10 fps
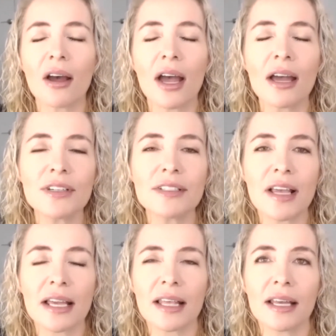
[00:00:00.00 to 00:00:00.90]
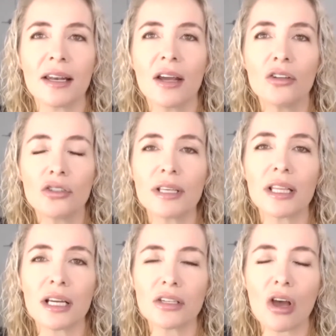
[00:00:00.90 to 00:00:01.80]
I have to say that during
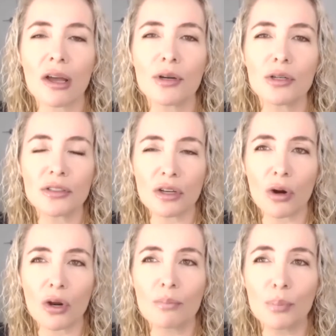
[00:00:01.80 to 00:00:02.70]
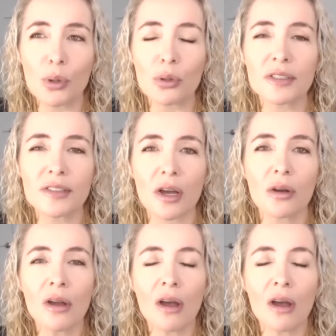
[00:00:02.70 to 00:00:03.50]
that time, I also wrote a book. So